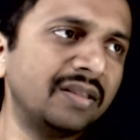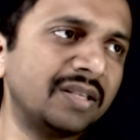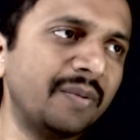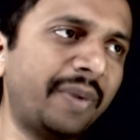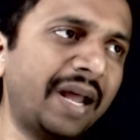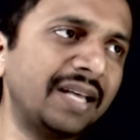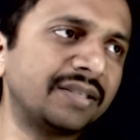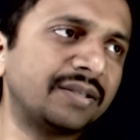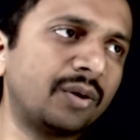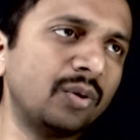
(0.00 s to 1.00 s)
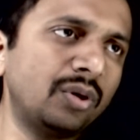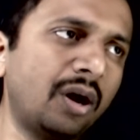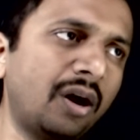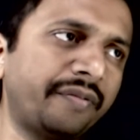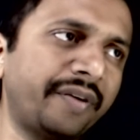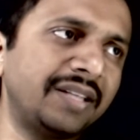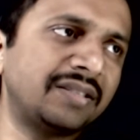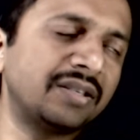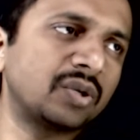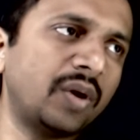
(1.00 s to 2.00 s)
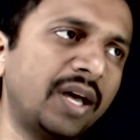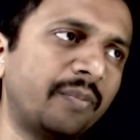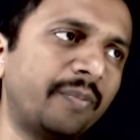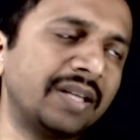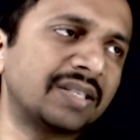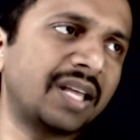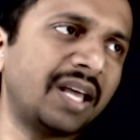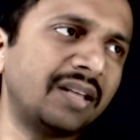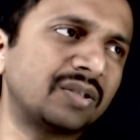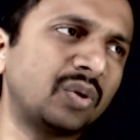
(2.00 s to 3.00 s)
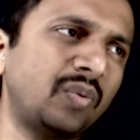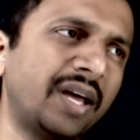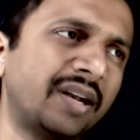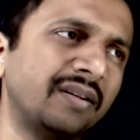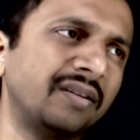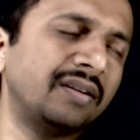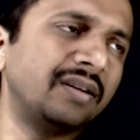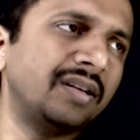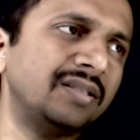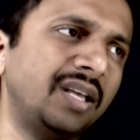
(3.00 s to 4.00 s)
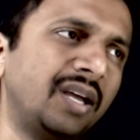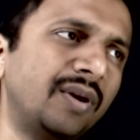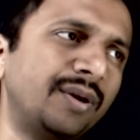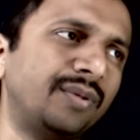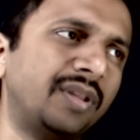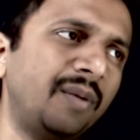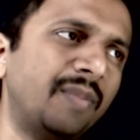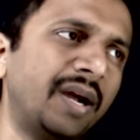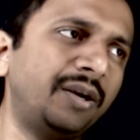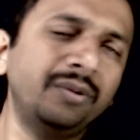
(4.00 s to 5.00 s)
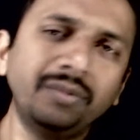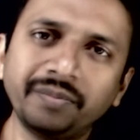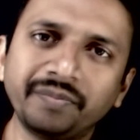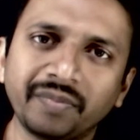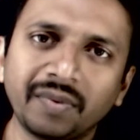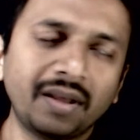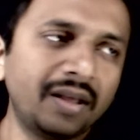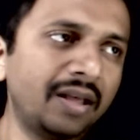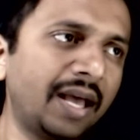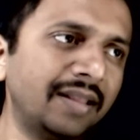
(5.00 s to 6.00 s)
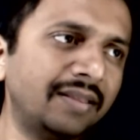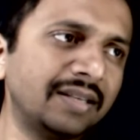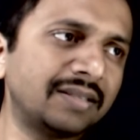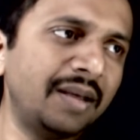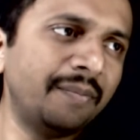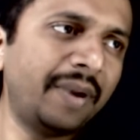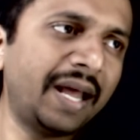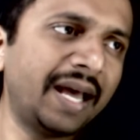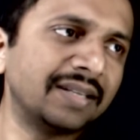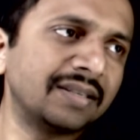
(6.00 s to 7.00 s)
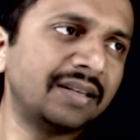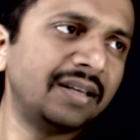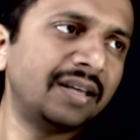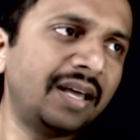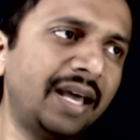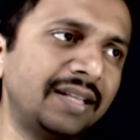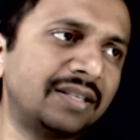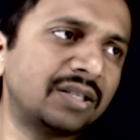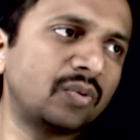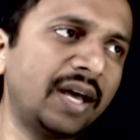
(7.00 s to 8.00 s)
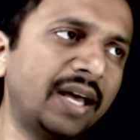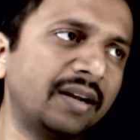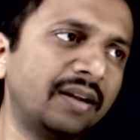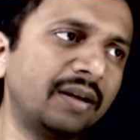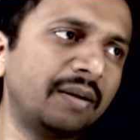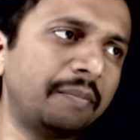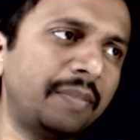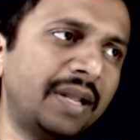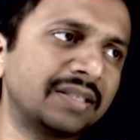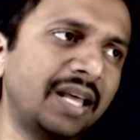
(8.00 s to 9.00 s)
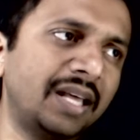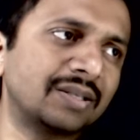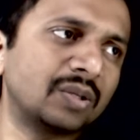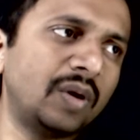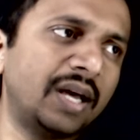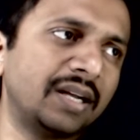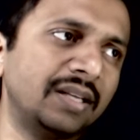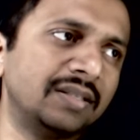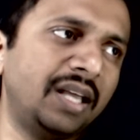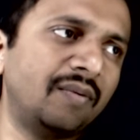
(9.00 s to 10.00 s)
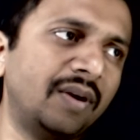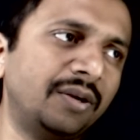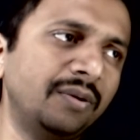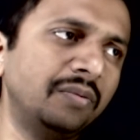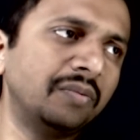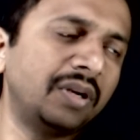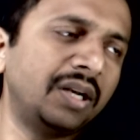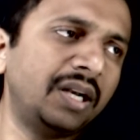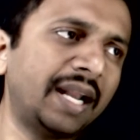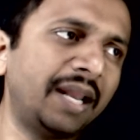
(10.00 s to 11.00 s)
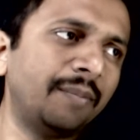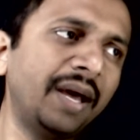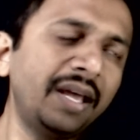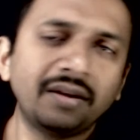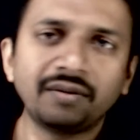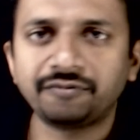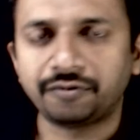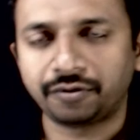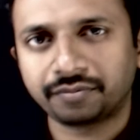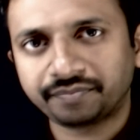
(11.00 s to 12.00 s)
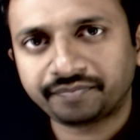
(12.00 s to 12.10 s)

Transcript: This implies root of h square plus k square is equal to three by two. And this implies h square plus k square is equal to nine by four.